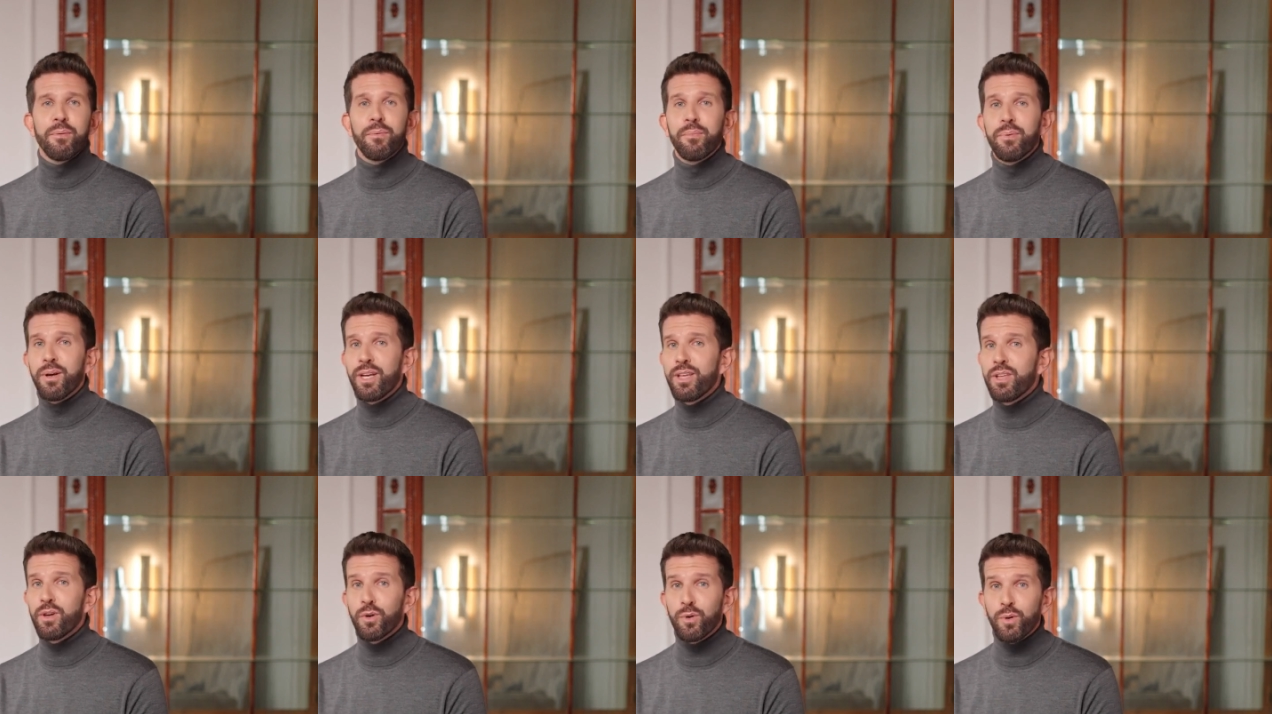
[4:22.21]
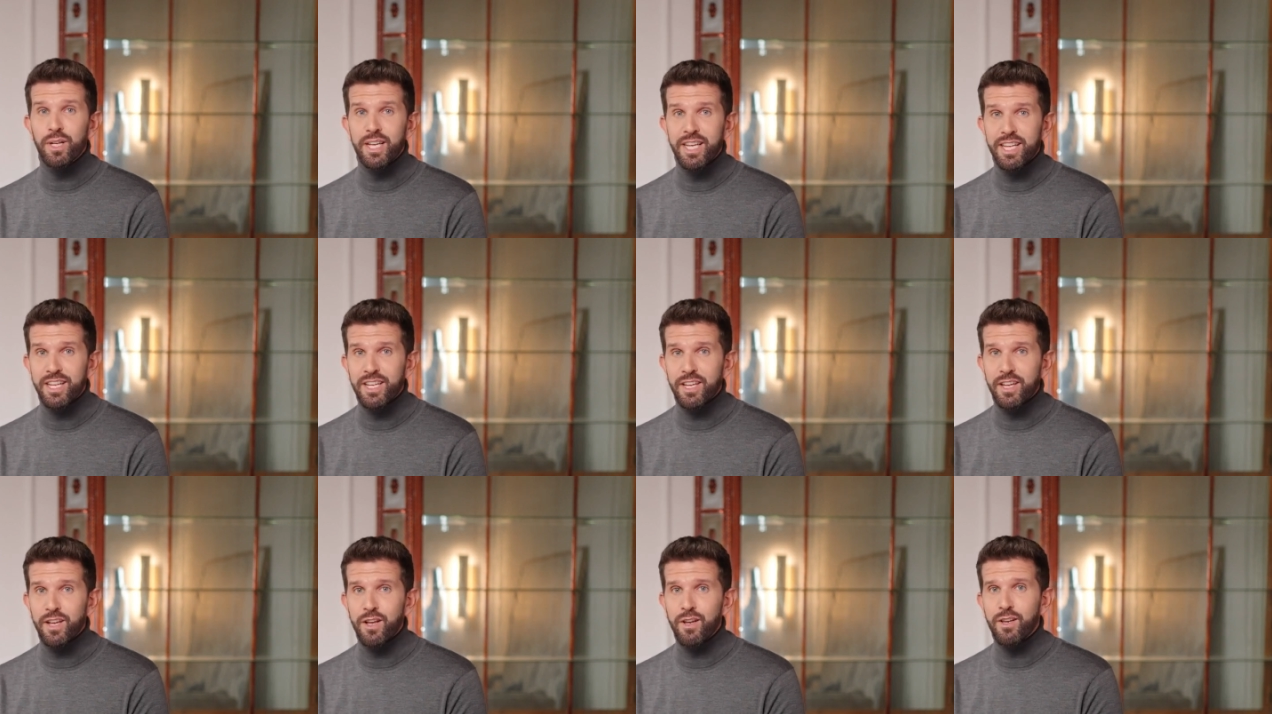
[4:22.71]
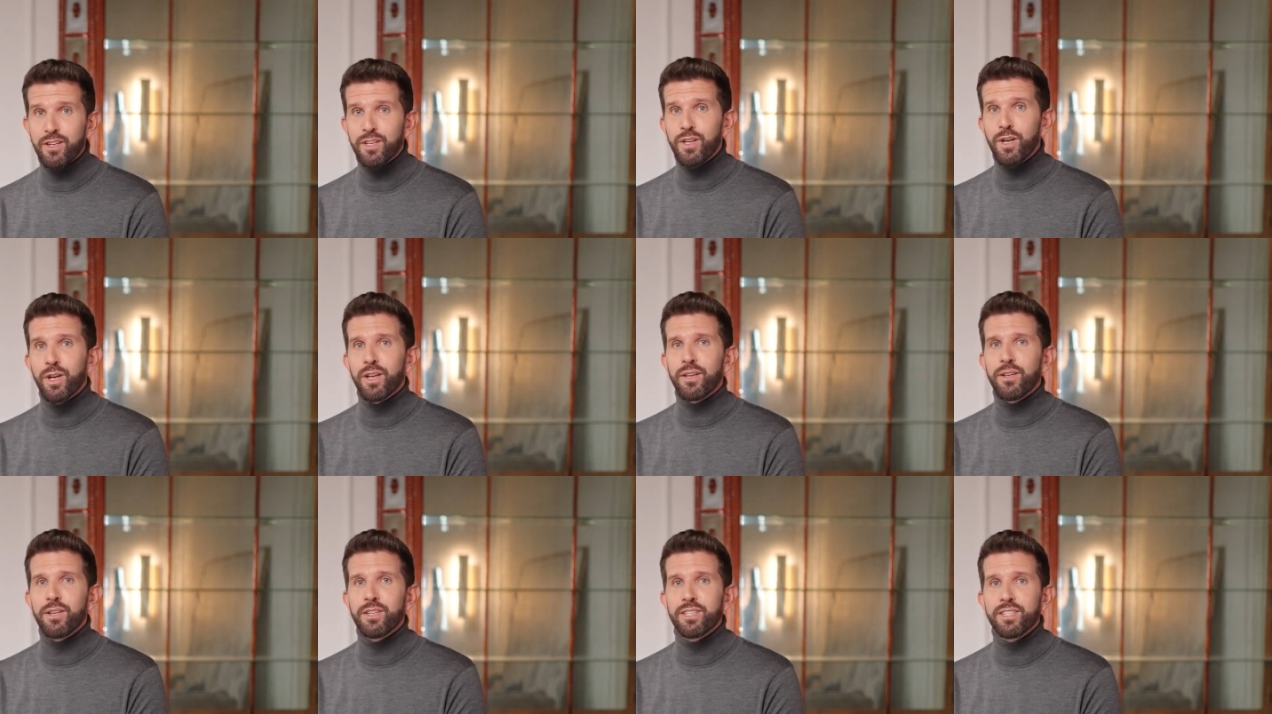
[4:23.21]
that you're eager to
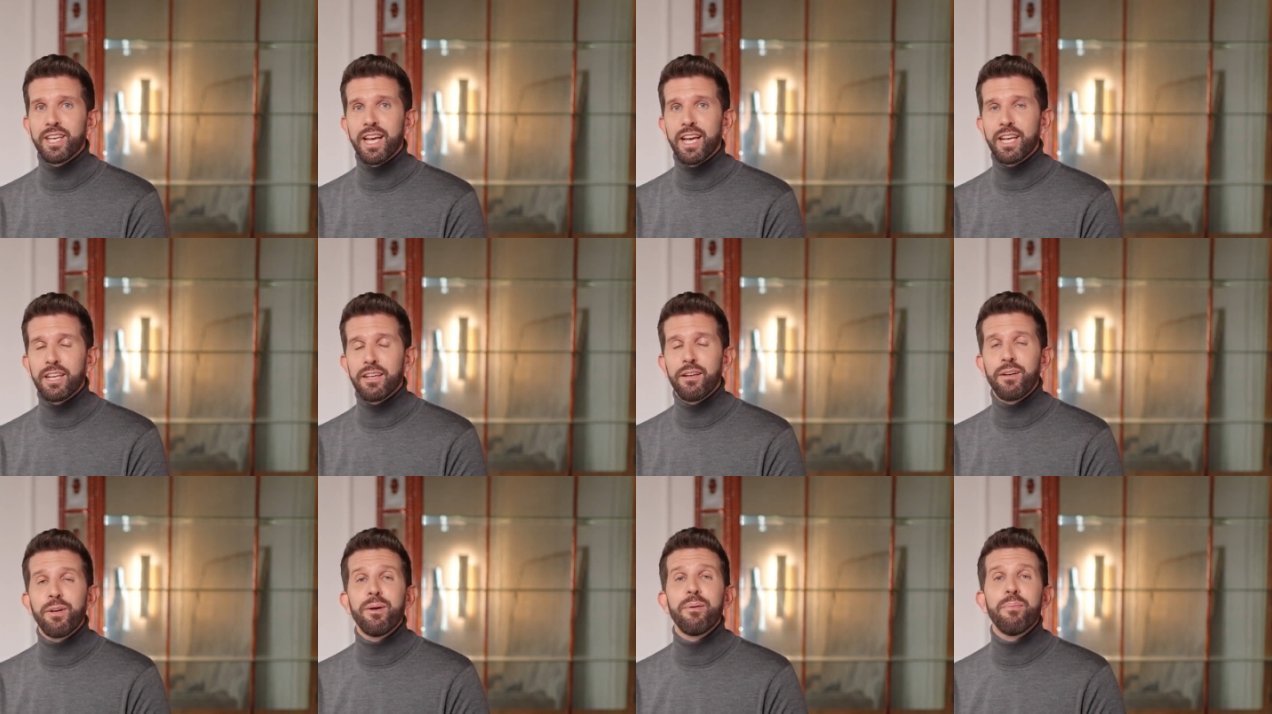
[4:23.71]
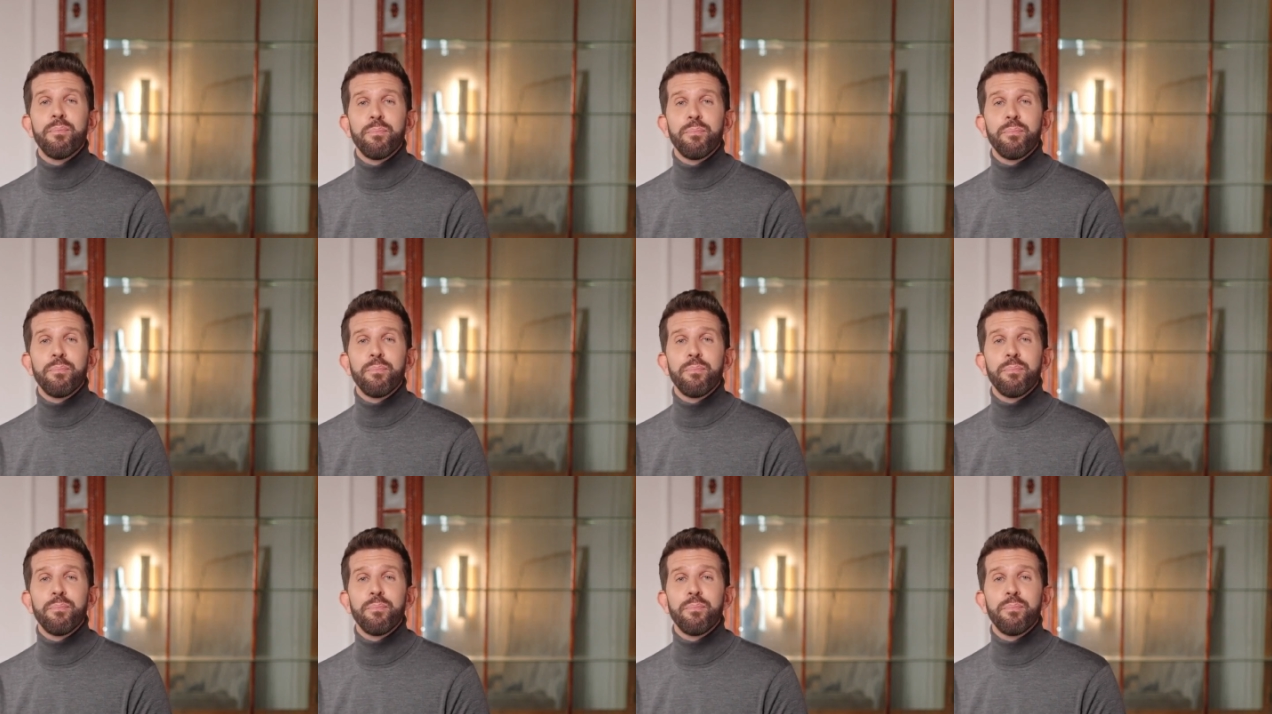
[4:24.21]
understand.